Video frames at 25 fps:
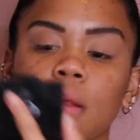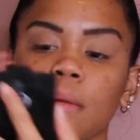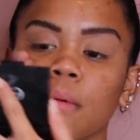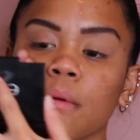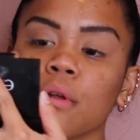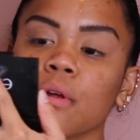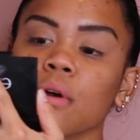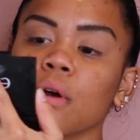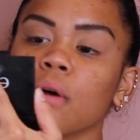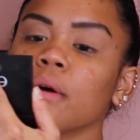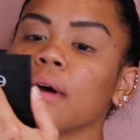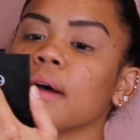
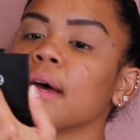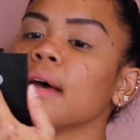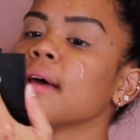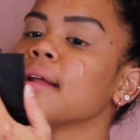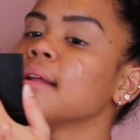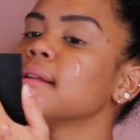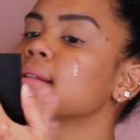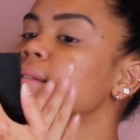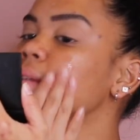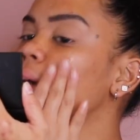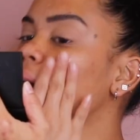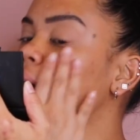I'm gonna go
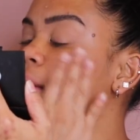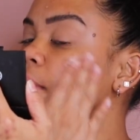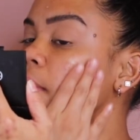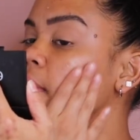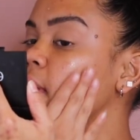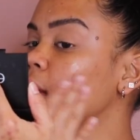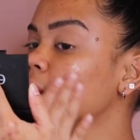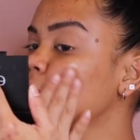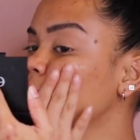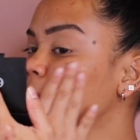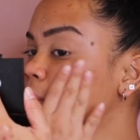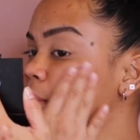ahead and dab
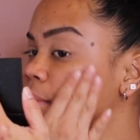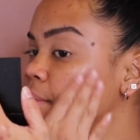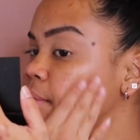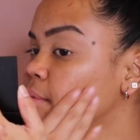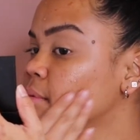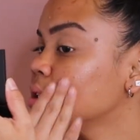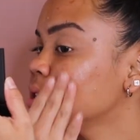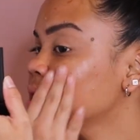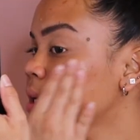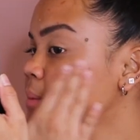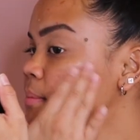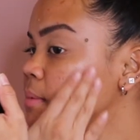it.
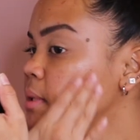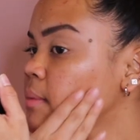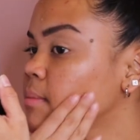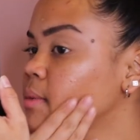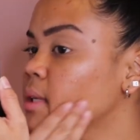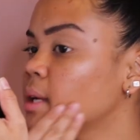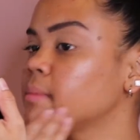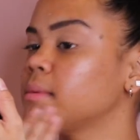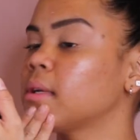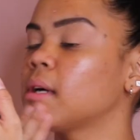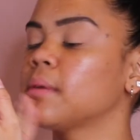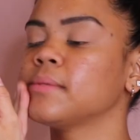Dab, dab,
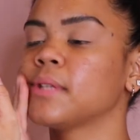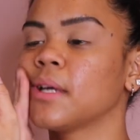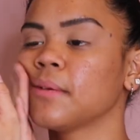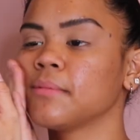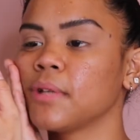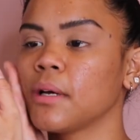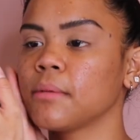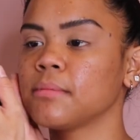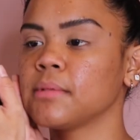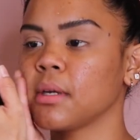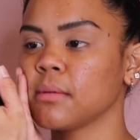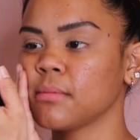dab, dab,
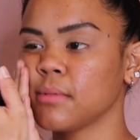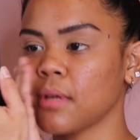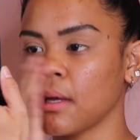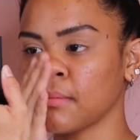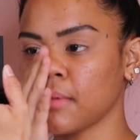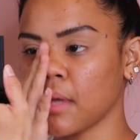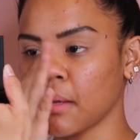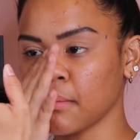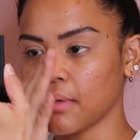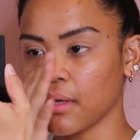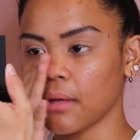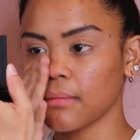dab, dab, dab,
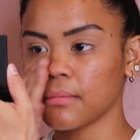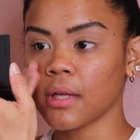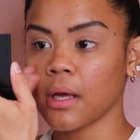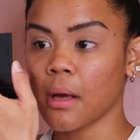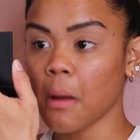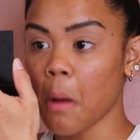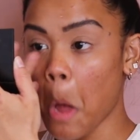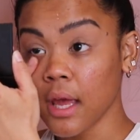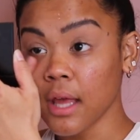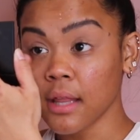dab, dab, dab, dab.